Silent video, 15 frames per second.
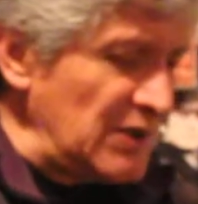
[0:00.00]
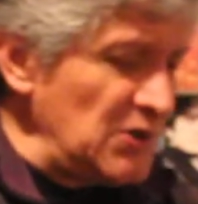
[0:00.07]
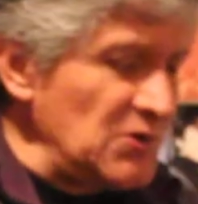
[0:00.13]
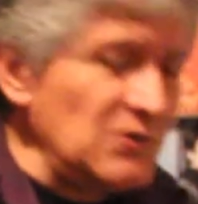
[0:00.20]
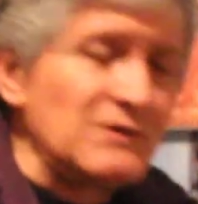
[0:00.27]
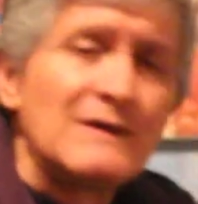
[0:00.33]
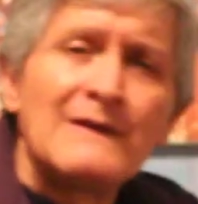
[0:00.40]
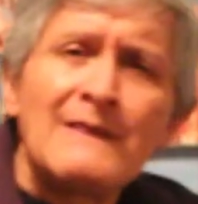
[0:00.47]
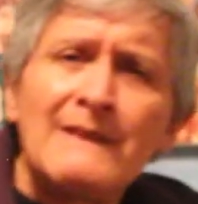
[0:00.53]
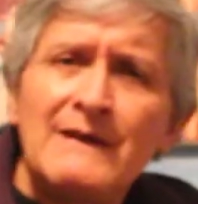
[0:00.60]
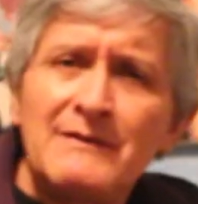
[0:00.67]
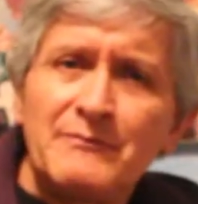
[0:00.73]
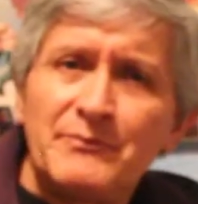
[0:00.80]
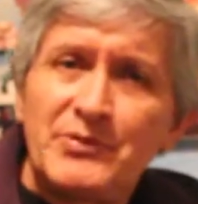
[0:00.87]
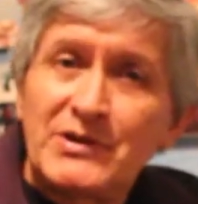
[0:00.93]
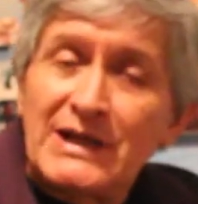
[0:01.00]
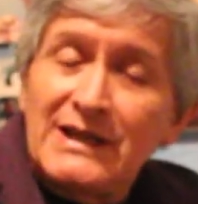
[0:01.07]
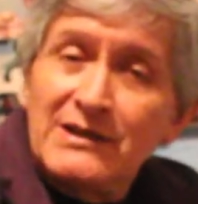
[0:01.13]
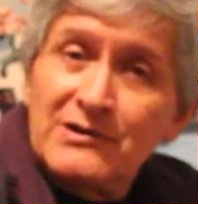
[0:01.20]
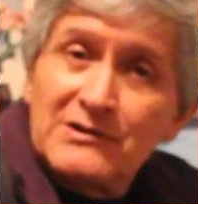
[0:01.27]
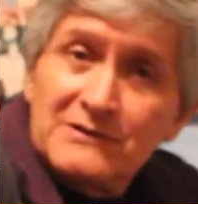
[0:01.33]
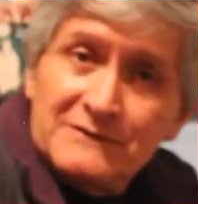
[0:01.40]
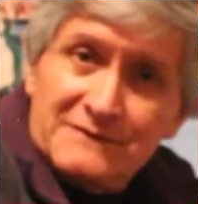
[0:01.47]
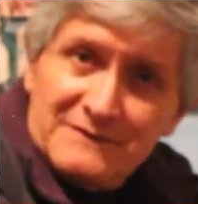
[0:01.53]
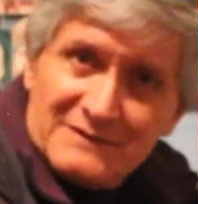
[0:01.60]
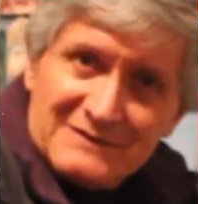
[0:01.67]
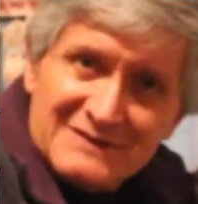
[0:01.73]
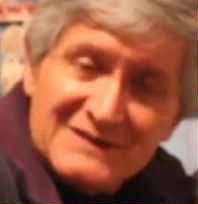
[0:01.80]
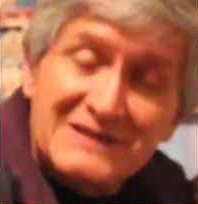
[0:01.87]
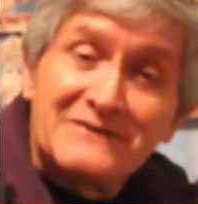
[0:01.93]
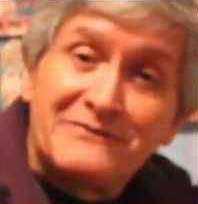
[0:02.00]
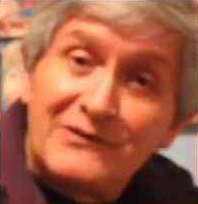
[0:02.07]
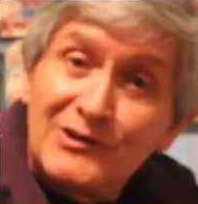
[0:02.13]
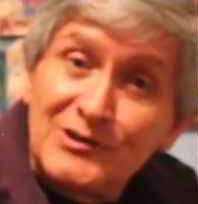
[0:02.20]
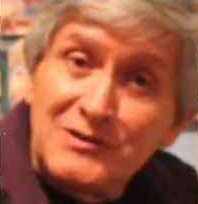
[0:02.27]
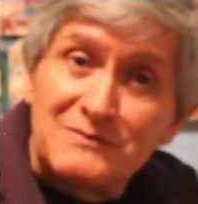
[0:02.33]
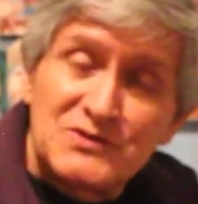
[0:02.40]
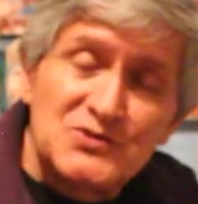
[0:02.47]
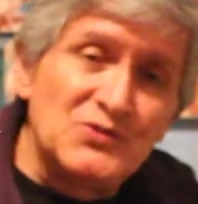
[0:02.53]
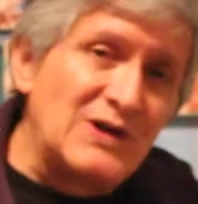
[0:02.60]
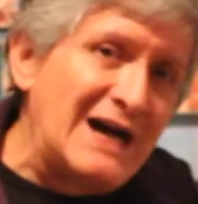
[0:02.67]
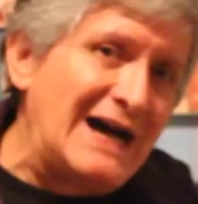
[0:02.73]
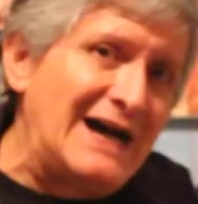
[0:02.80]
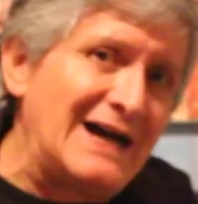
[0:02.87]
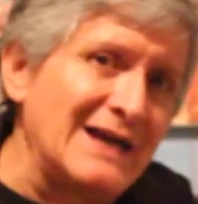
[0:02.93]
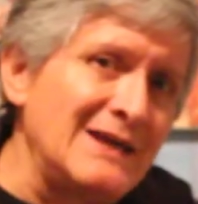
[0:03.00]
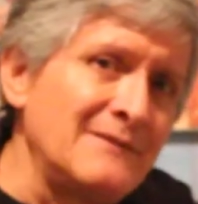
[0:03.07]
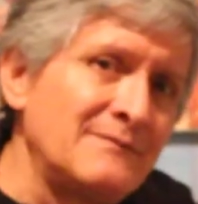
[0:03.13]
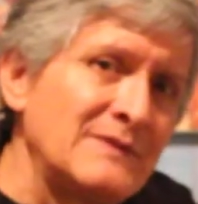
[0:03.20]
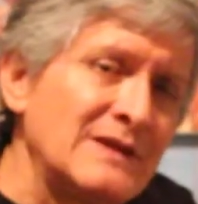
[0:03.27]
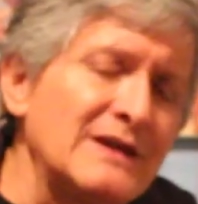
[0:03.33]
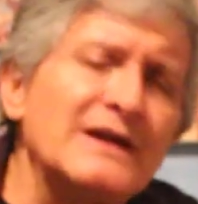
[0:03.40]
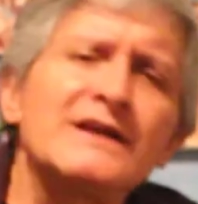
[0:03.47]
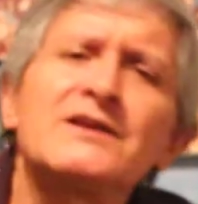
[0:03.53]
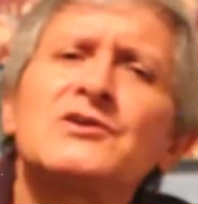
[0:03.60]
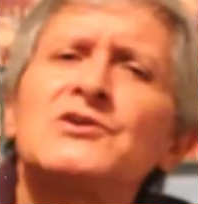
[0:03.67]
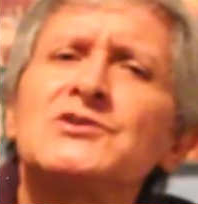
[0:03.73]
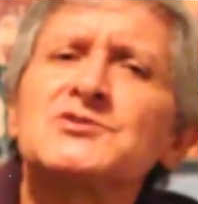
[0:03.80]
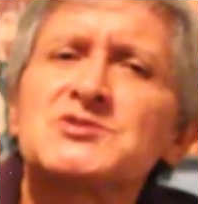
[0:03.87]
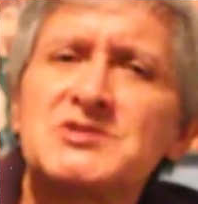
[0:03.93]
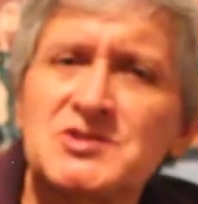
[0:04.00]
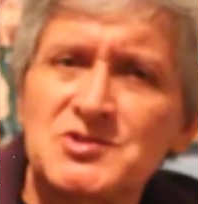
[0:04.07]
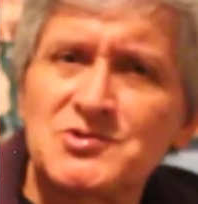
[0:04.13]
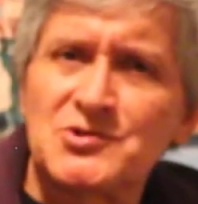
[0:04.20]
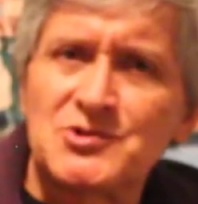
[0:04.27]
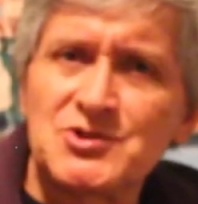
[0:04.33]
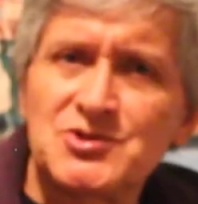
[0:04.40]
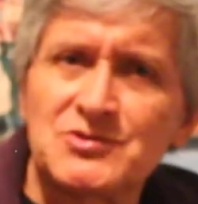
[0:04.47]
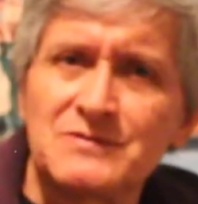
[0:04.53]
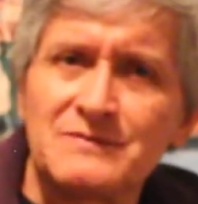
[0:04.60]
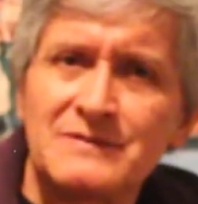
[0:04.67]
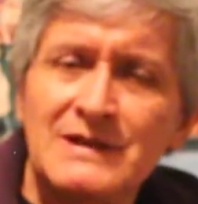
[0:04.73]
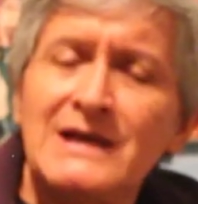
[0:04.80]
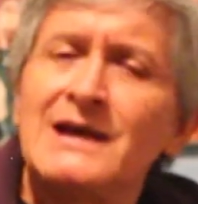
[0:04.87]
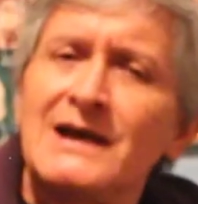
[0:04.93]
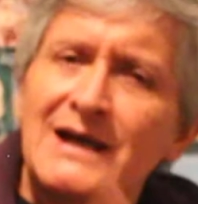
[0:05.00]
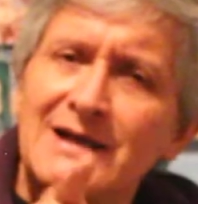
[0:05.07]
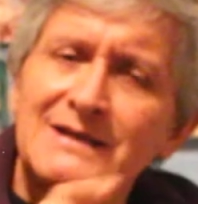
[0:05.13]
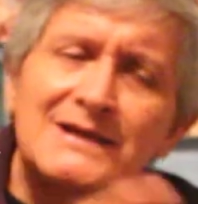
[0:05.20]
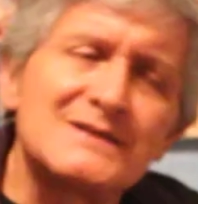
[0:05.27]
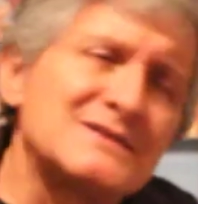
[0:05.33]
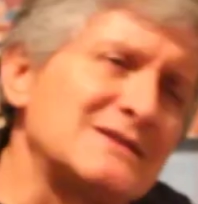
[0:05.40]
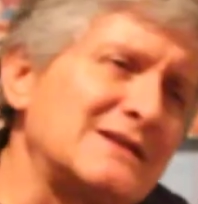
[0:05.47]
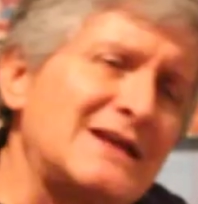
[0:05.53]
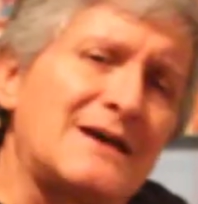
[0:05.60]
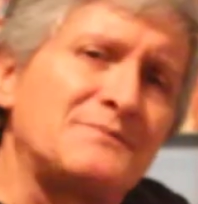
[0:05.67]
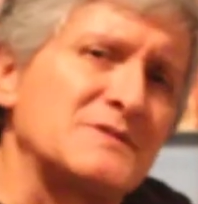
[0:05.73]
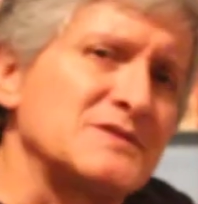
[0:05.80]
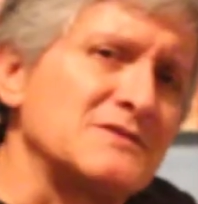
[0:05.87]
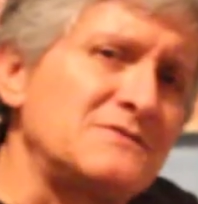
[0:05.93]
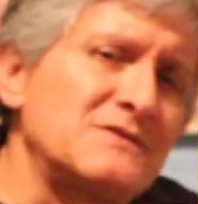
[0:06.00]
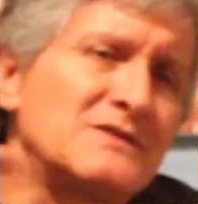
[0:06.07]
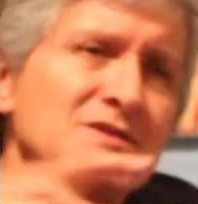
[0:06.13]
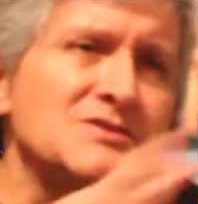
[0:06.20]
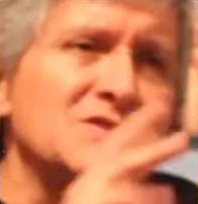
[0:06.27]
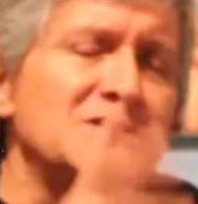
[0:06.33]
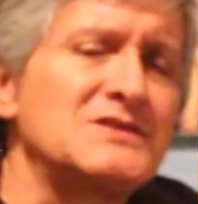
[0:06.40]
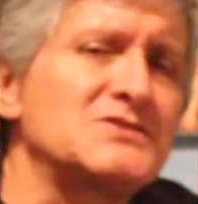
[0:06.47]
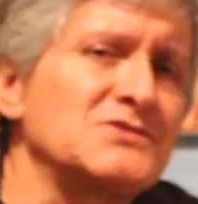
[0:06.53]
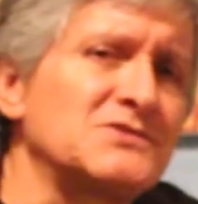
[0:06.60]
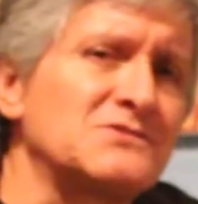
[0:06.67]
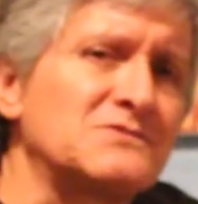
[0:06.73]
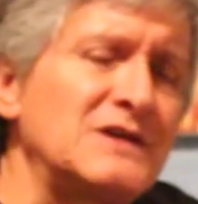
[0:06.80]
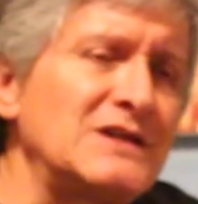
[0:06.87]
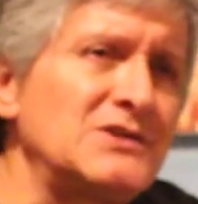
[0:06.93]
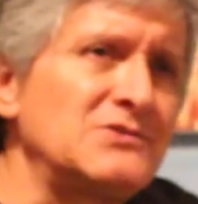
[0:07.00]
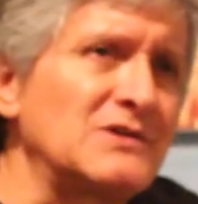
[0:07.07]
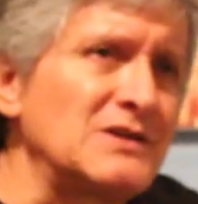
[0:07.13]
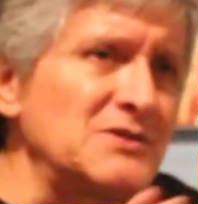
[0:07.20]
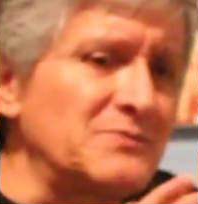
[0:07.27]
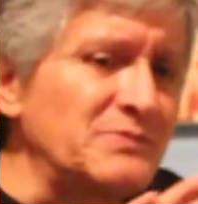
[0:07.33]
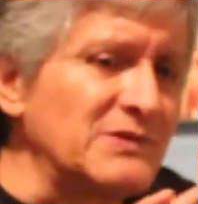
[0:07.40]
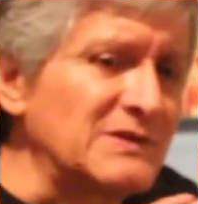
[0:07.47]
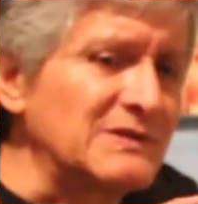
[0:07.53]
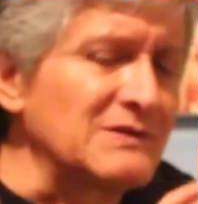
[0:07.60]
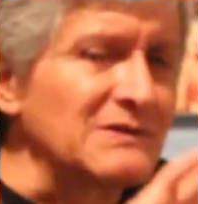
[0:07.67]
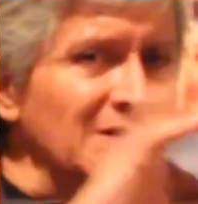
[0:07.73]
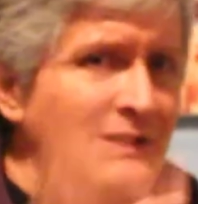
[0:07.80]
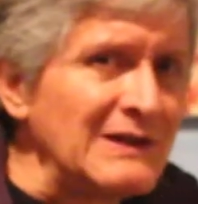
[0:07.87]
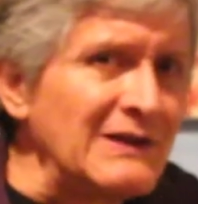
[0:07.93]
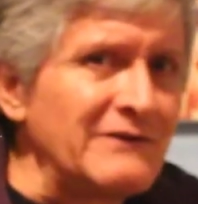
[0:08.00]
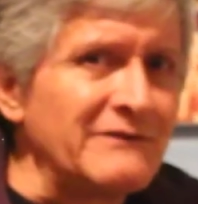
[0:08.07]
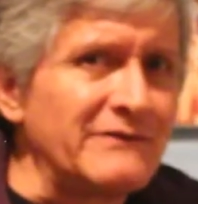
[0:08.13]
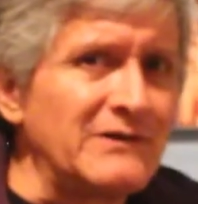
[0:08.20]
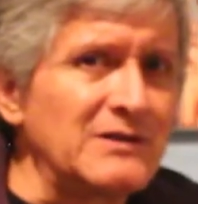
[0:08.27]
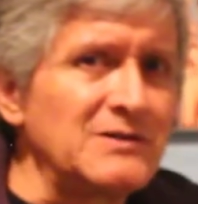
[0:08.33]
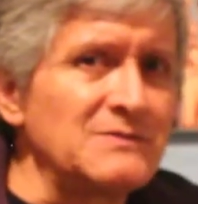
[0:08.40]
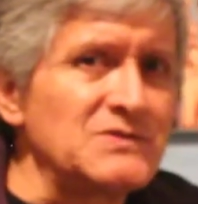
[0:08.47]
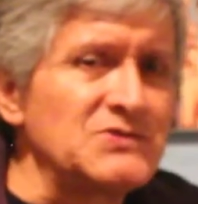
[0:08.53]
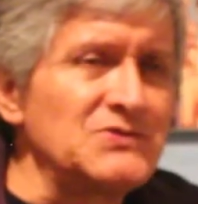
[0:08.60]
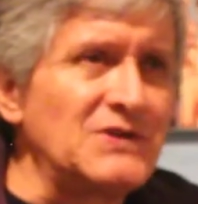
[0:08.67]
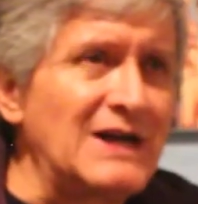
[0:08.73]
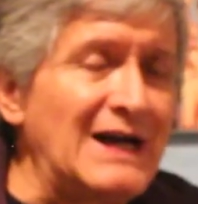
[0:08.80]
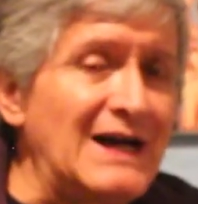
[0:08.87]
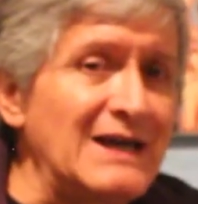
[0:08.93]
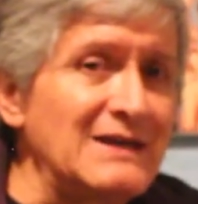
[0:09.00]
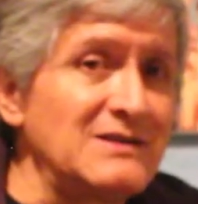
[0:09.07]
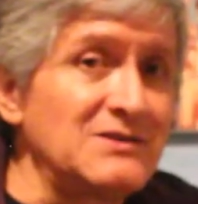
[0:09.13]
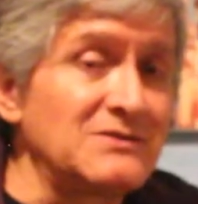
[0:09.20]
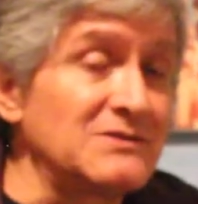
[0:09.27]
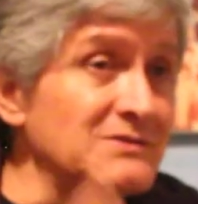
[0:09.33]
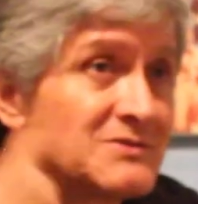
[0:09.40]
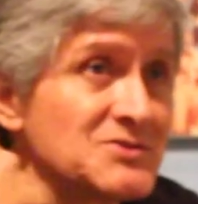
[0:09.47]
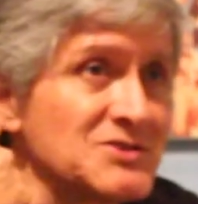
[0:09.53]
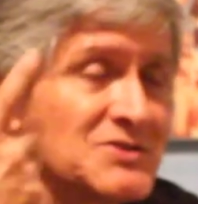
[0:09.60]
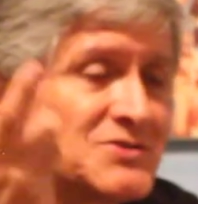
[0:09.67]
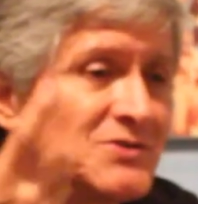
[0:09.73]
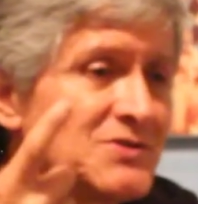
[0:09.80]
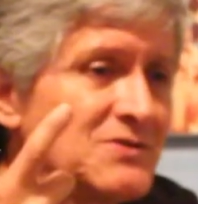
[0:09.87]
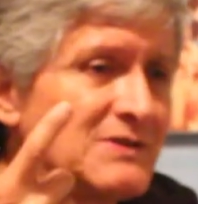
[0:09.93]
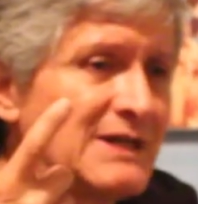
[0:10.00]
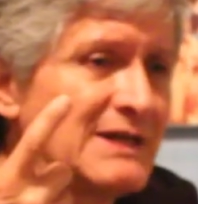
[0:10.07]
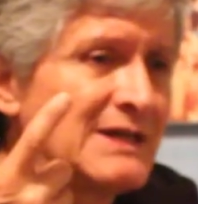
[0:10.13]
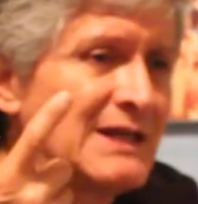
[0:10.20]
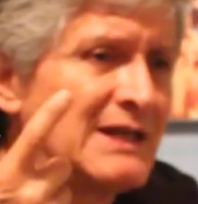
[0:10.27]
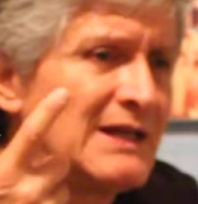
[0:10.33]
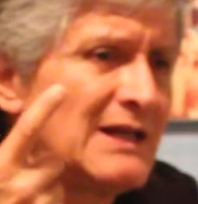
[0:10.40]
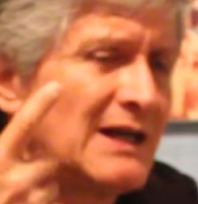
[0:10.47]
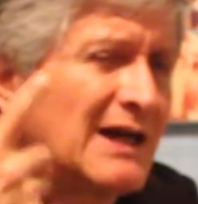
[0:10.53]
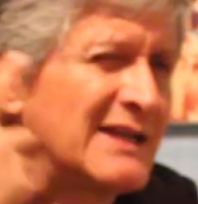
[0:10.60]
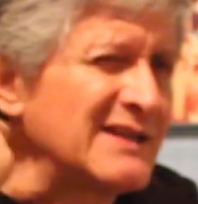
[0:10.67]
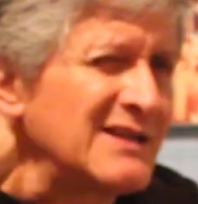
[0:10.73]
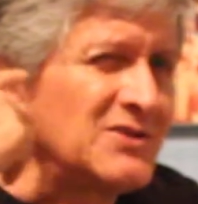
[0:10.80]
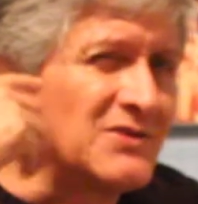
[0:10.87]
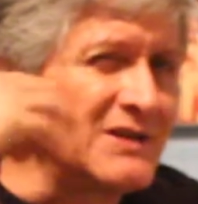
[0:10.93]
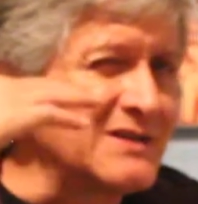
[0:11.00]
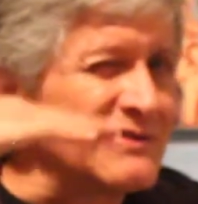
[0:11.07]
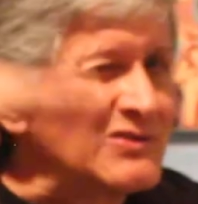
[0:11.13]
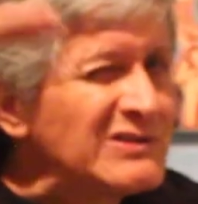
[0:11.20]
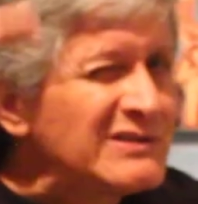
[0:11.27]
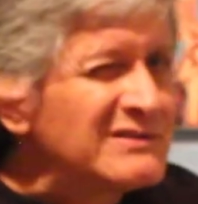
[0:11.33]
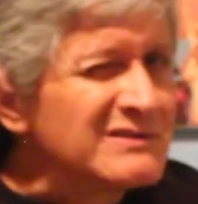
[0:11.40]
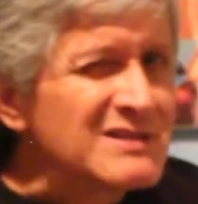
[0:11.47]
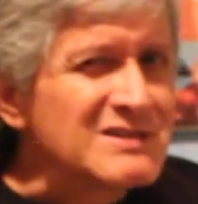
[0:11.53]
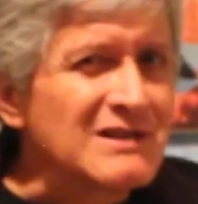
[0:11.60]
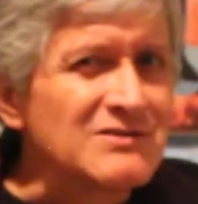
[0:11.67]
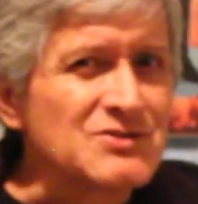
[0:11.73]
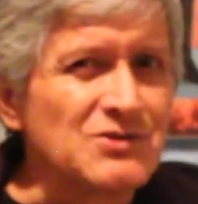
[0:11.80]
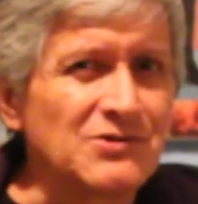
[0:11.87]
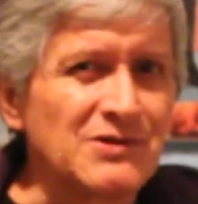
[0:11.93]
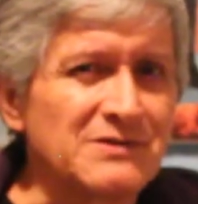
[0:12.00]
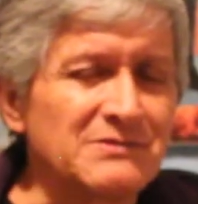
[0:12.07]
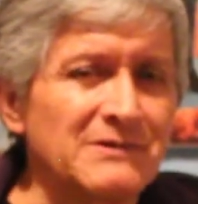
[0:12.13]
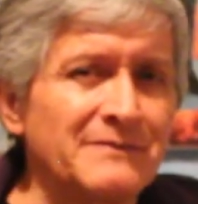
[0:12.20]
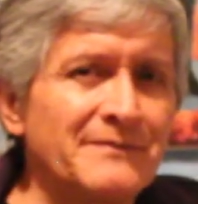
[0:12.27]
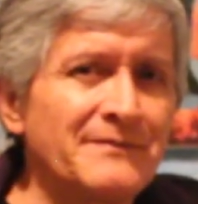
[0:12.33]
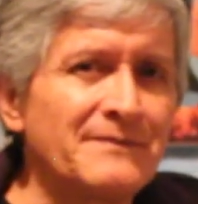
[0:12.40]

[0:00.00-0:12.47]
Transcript: you put a lot of the volume too high, it caused distortion. And that still happens. If you're listening to the radio and you put the volume too high, you know, there's a song you like, and then you hear, oh, it sounds horrible.